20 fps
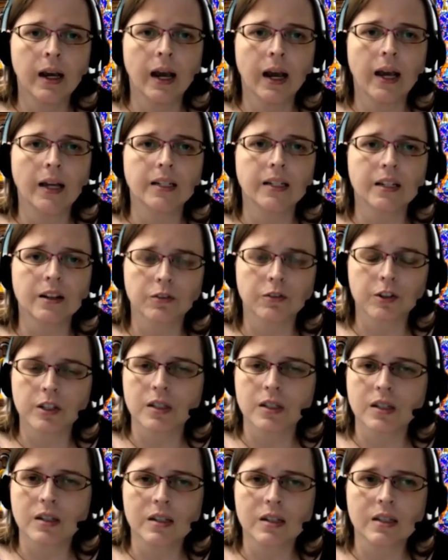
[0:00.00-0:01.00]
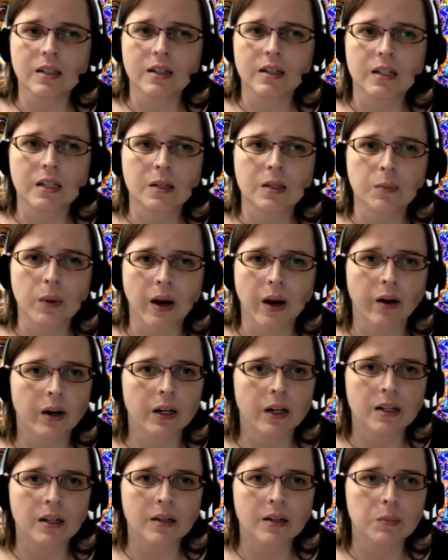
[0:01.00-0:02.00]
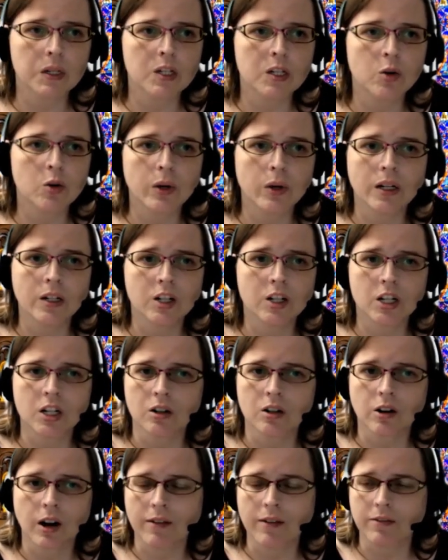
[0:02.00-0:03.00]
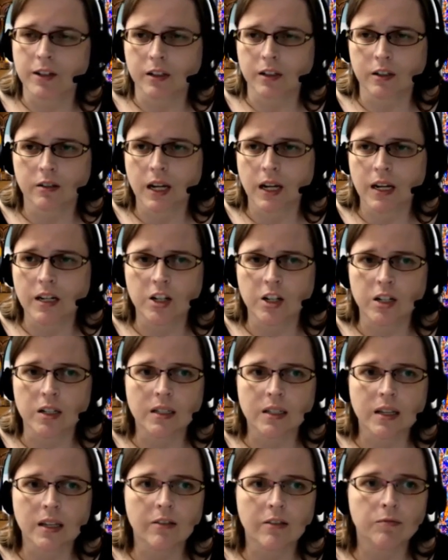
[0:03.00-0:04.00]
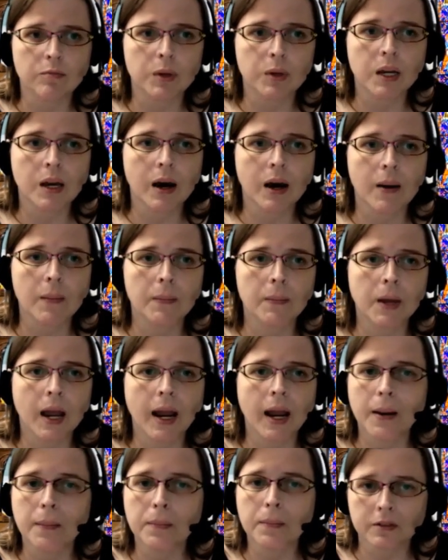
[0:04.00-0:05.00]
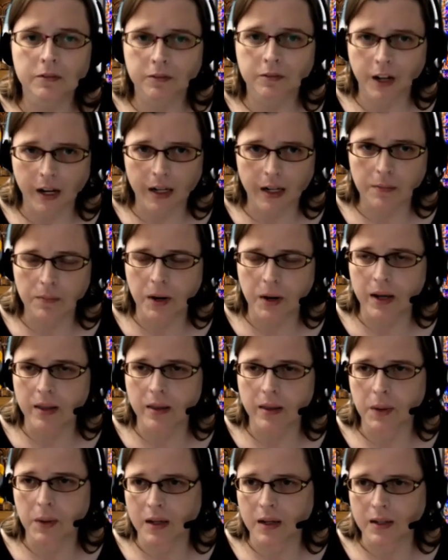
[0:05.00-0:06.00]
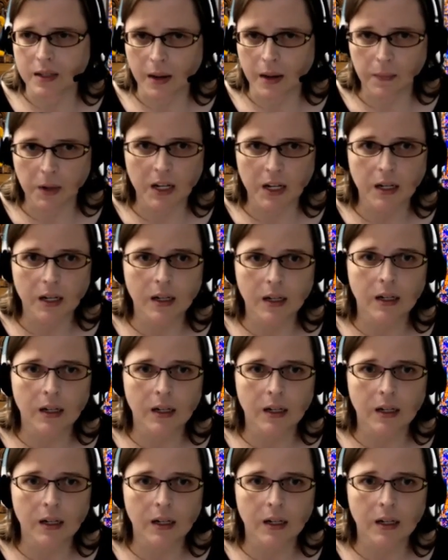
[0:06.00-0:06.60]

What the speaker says: And differences and disparity between geographic locations have become amplified by the pandemic